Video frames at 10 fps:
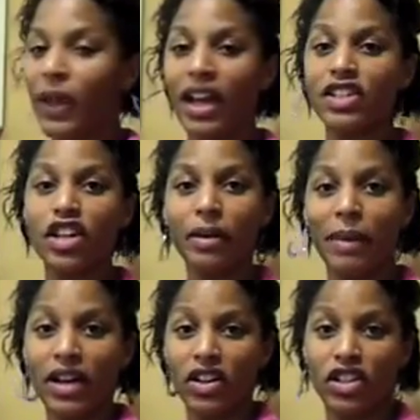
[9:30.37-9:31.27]
I took
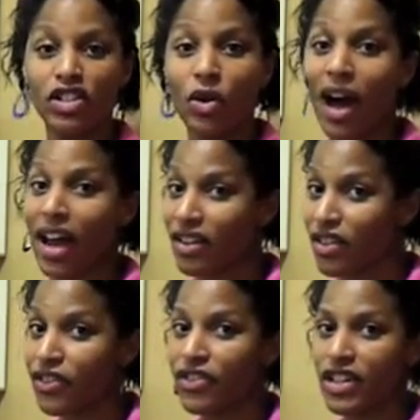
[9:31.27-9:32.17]
my cookie dough out of
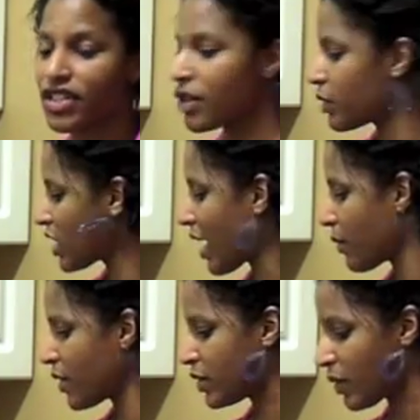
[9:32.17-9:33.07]
the freezer, which
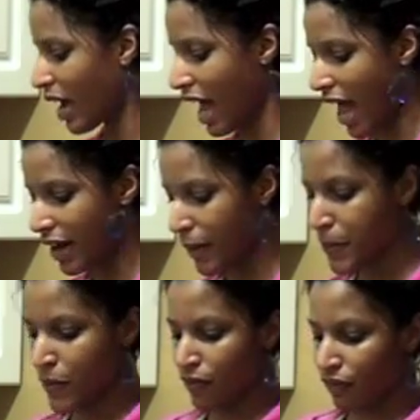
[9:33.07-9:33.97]
is where I had it.
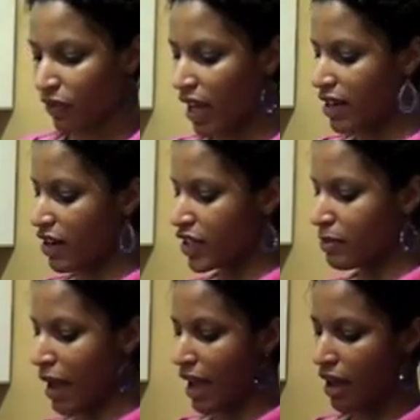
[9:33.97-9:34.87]
And here's
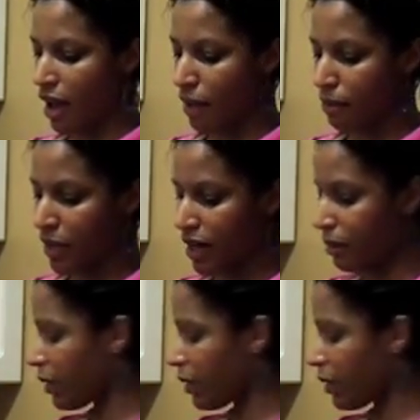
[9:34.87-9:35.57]
my peanut